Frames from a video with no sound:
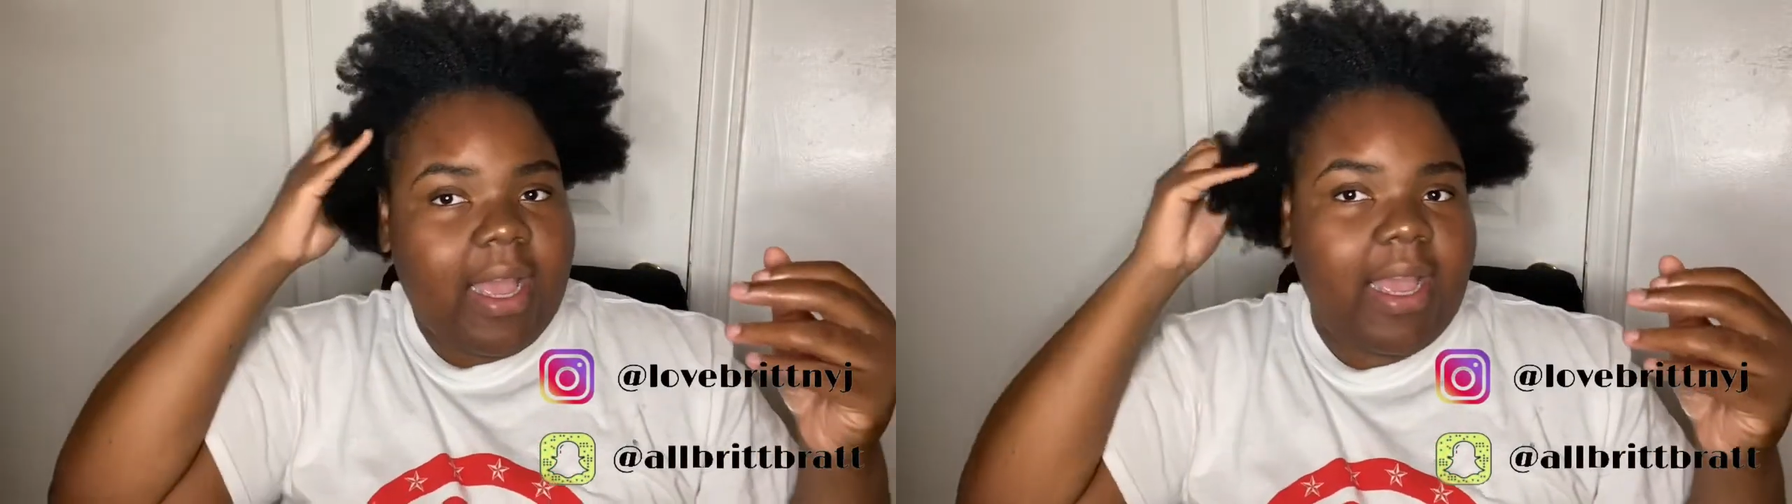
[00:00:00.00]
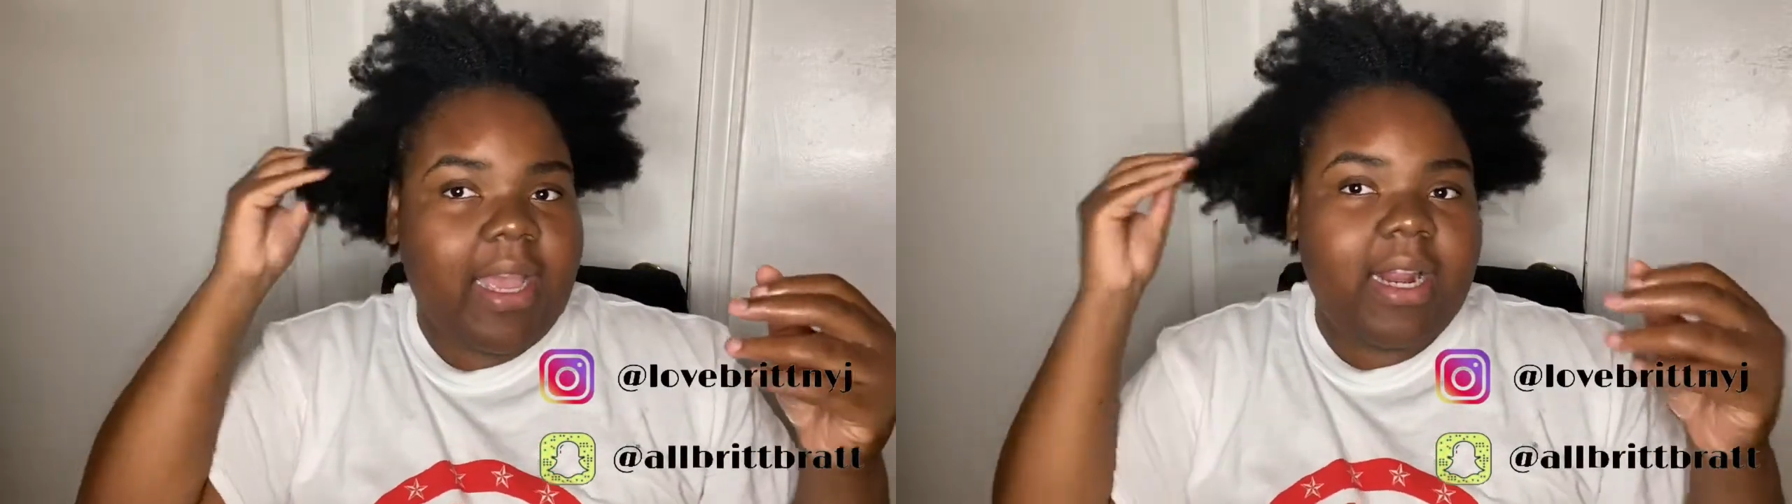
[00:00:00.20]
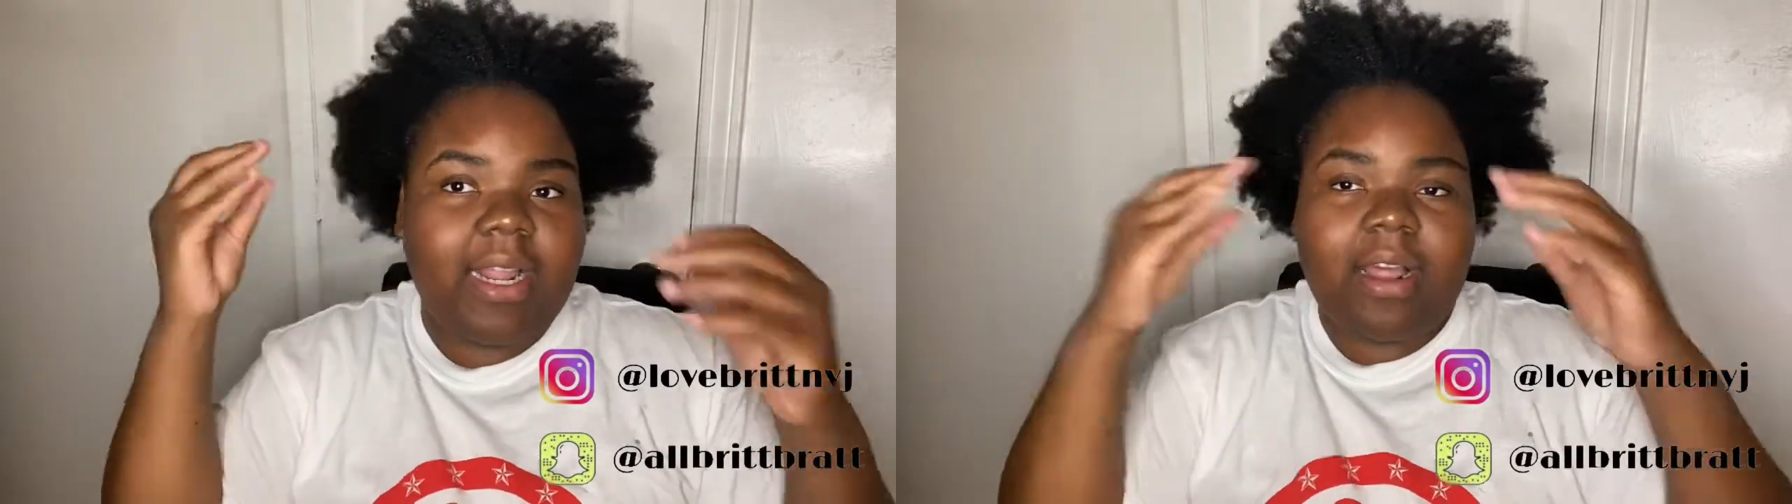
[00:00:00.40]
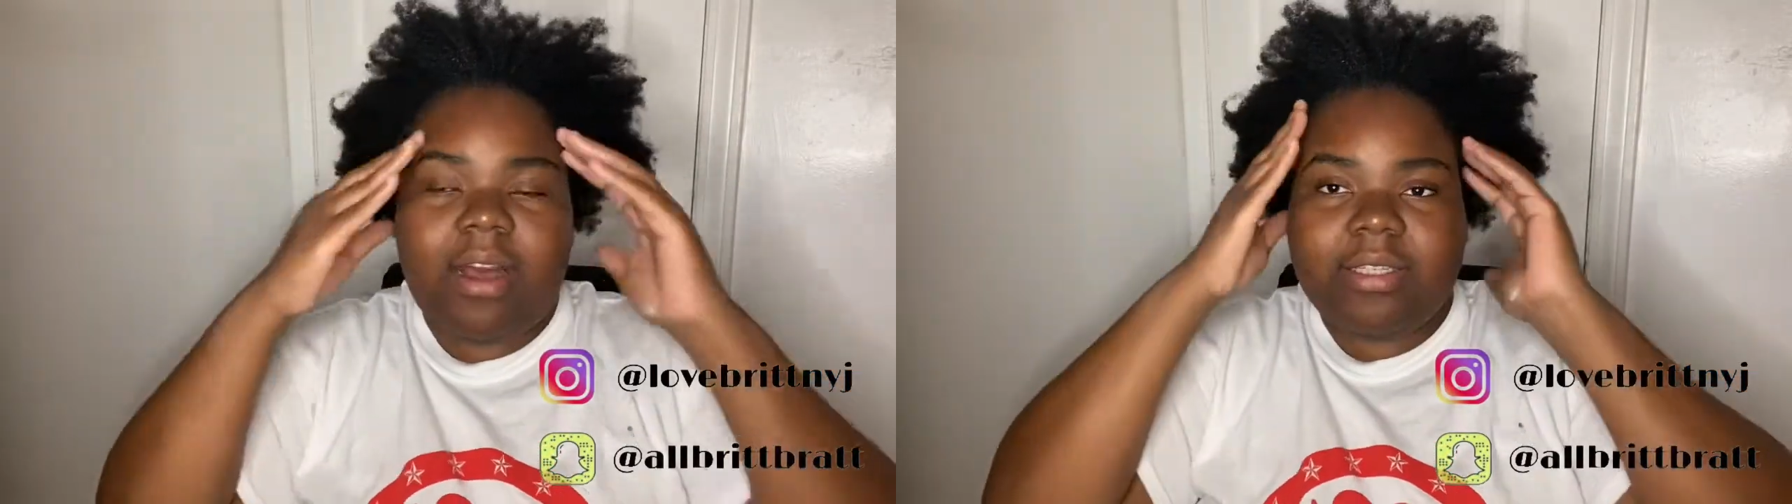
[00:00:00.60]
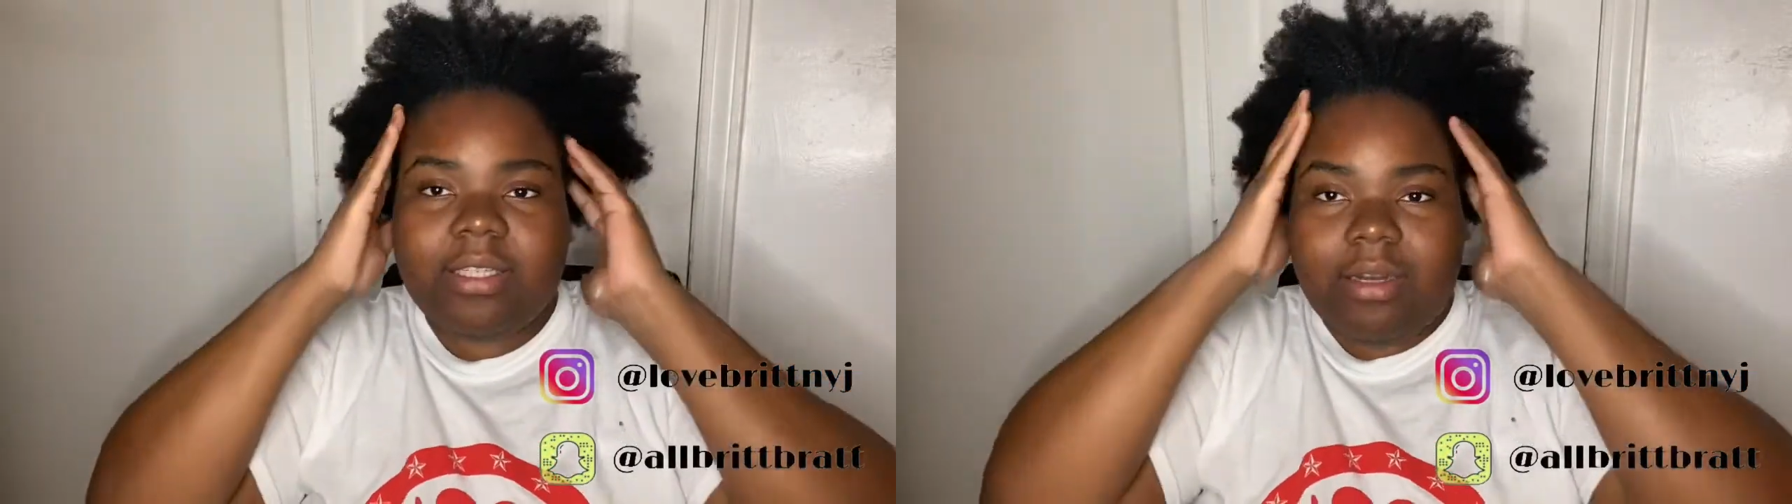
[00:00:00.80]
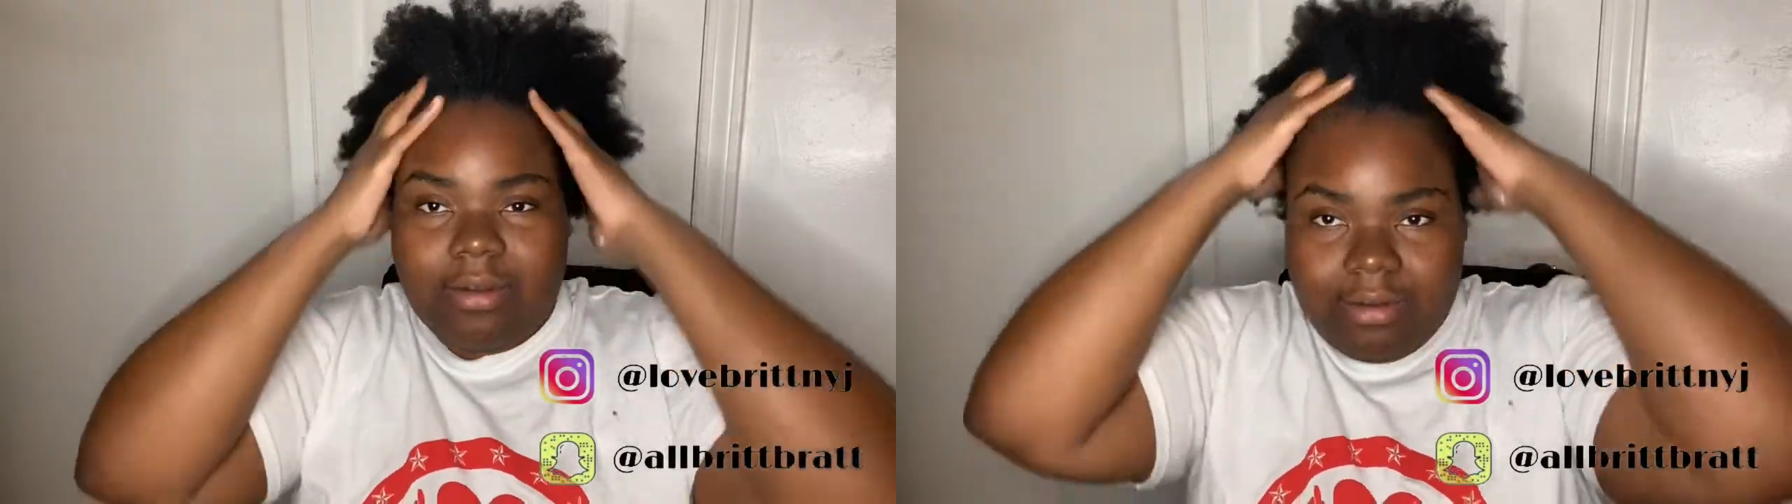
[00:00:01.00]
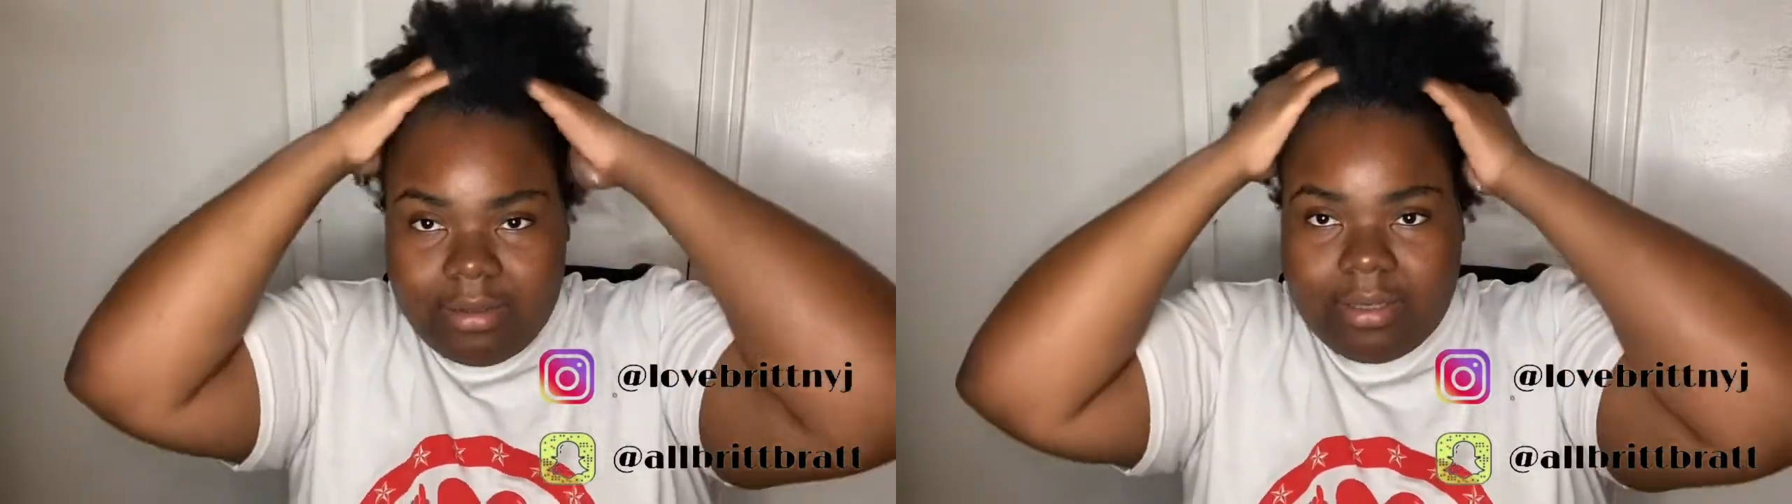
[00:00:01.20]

And then also,